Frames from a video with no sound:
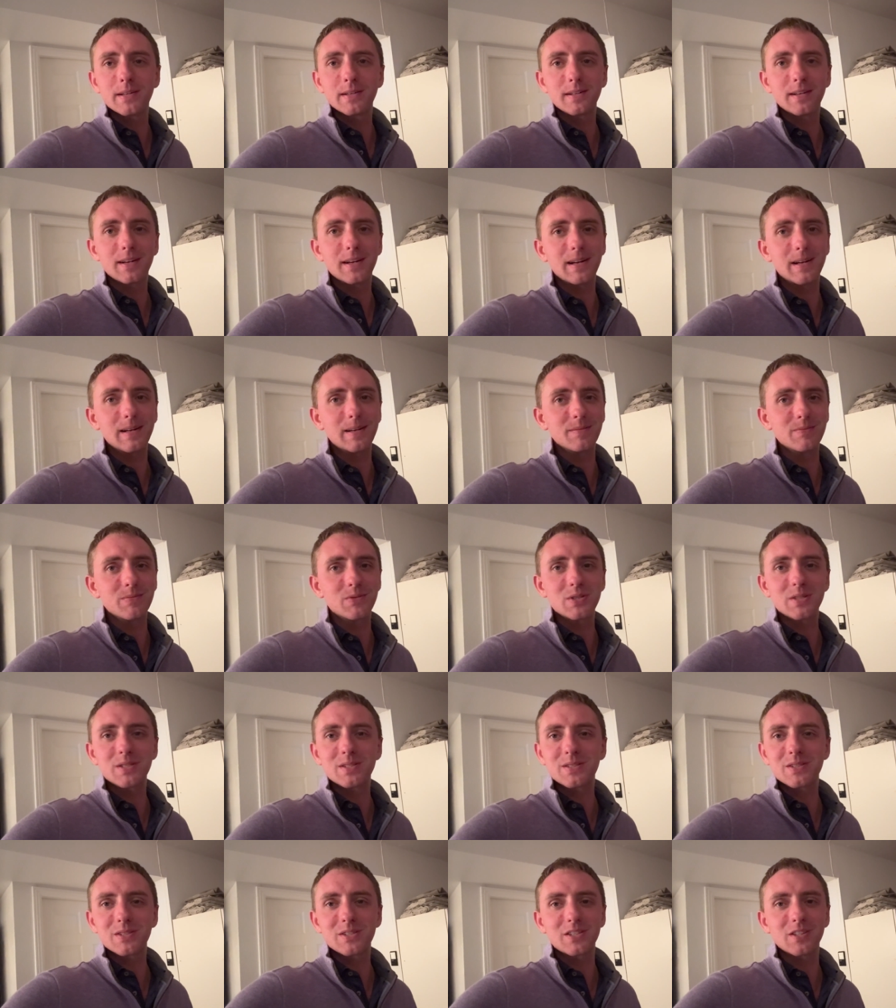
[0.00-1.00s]
Um,
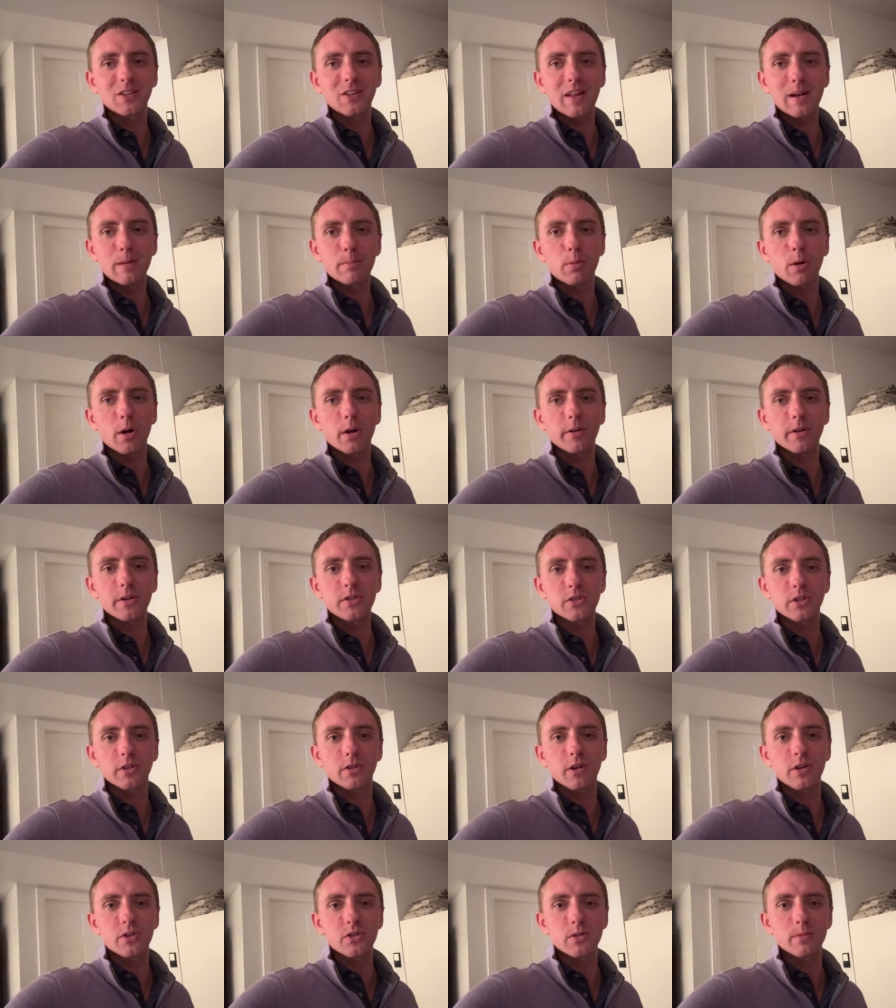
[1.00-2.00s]
just, just a lot of progress
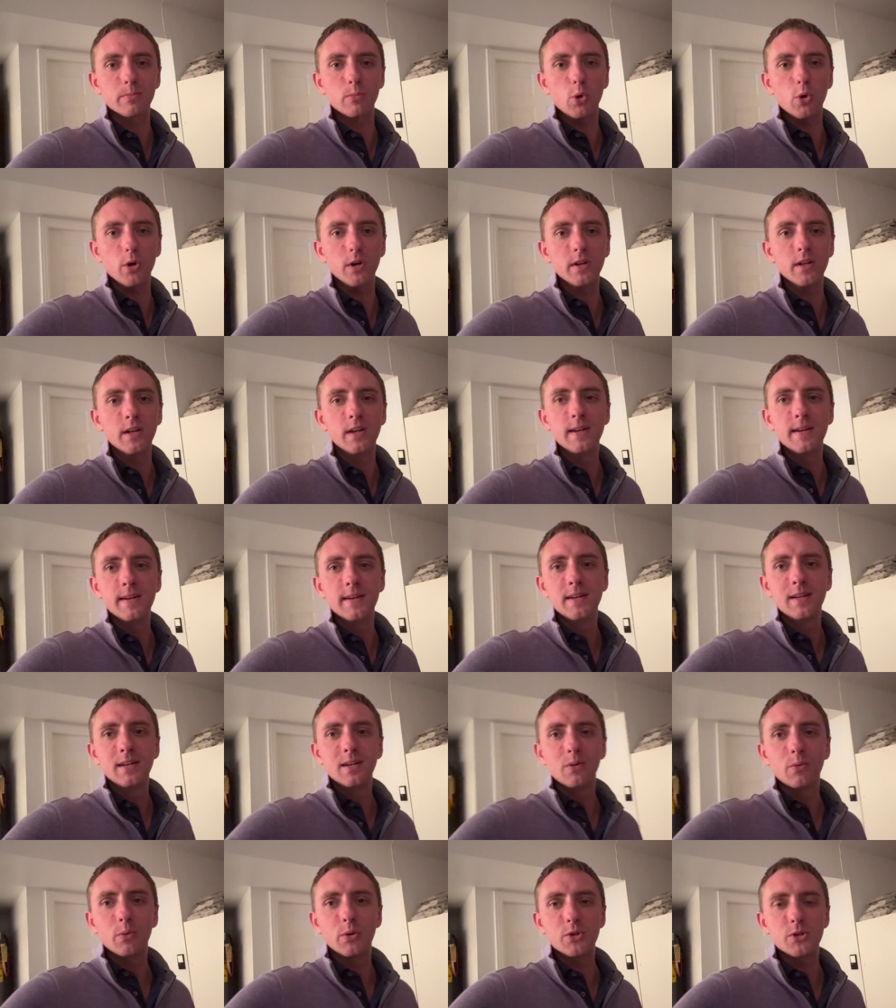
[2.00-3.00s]
across the board
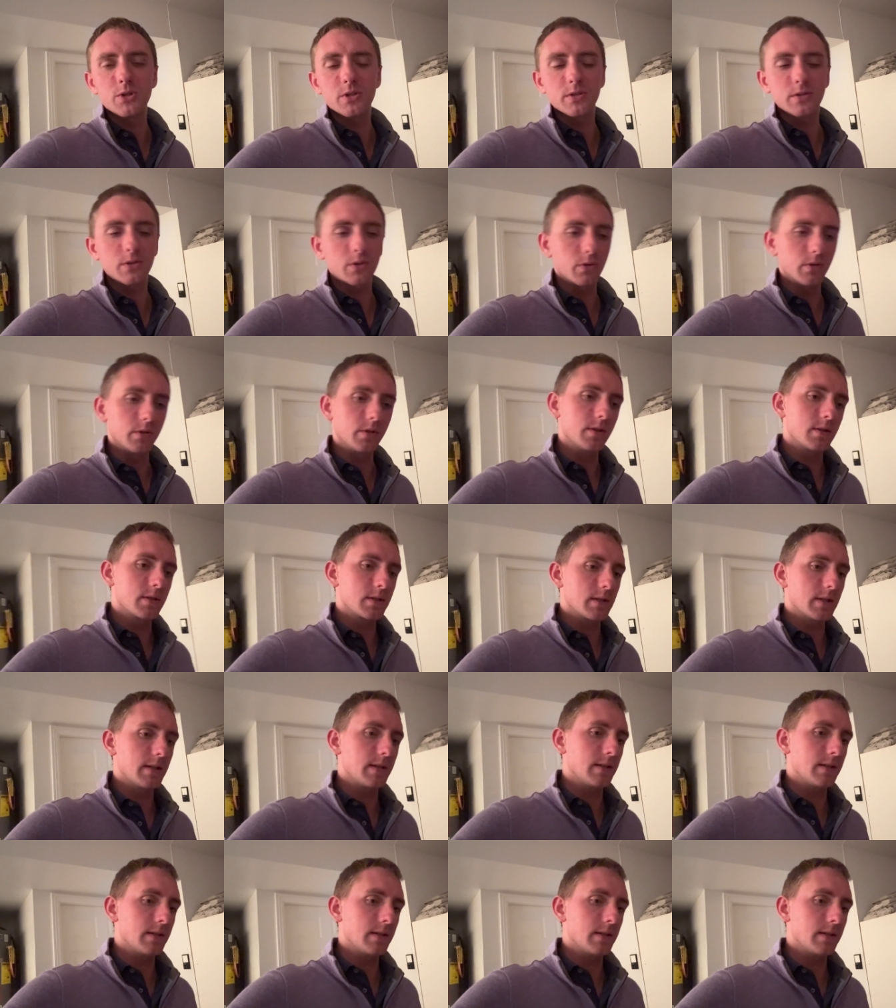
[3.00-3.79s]
which is good to see.